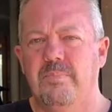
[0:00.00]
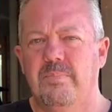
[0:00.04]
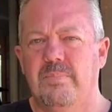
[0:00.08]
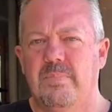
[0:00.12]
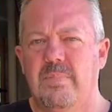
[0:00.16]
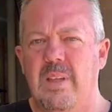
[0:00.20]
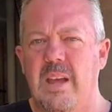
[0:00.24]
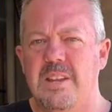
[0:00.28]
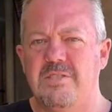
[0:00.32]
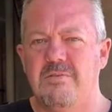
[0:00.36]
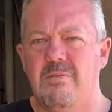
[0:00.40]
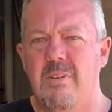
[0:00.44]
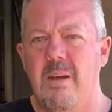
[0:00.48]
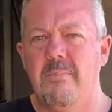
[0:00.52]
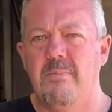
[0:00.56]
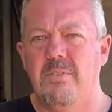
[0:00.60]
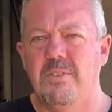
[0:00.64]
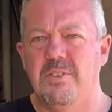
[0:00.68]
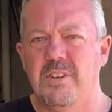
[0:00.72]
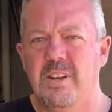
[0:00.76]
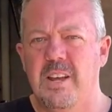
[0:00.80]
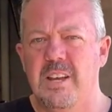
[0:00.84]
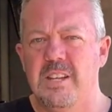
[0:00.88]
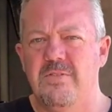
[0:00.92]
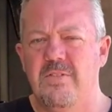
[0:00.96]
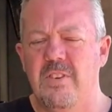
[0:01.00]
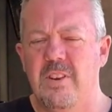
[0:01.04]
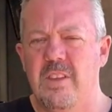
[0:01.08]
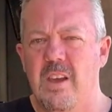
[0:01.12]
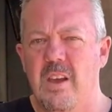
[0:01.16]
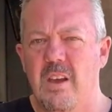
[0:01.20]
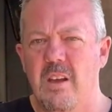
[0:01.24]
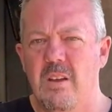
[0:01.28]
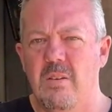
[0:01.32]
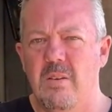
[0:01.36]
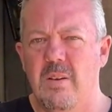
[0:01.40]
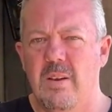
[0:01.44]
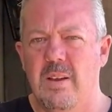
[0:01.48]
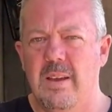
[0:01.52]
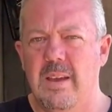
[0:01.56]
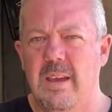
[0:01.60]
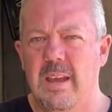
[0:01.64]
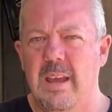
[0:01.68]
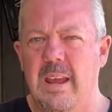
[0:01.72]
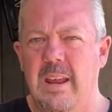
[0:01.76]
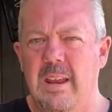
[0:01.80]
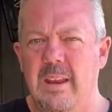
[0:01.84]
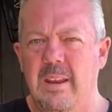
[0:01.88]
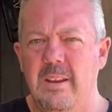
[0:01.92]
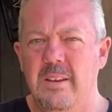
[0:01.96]
that's a wrap for today's video,
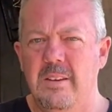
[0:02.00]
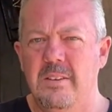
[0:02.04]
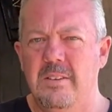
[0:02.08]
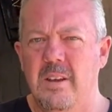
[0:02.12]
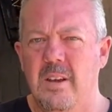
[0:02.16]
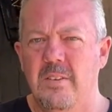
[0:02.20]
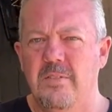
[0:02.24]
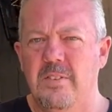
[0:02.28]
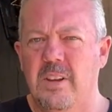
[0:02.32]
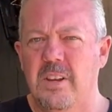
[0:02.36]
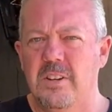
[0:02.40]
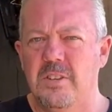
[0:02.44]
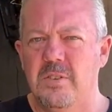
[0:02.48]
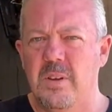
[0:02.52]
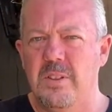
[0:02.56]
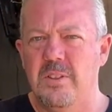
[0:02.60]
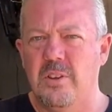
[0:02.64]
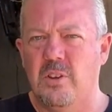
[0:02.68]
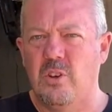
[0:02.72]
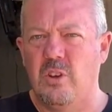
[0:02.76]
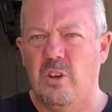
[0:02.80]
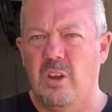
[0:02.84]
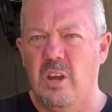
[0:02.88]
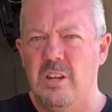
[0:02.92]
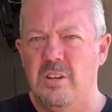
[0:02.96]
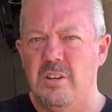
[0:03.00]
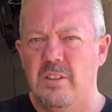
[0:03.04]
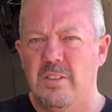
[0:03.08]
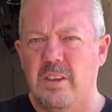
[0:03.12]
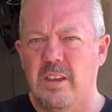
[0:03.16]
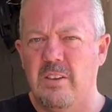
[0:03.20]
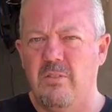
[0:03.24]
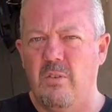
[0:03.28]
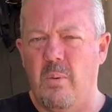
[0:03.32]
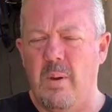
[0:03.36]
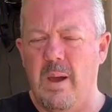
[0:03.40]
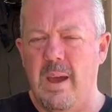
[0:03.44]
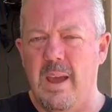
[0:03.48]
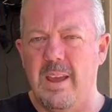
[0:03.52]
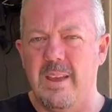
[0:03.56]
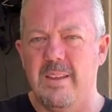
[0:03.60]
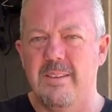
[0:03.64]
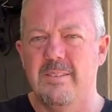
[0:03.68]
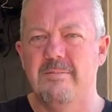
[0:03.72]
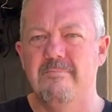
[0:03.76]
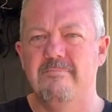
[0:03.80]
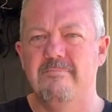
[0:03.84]
and don't forget to enter the giveaway.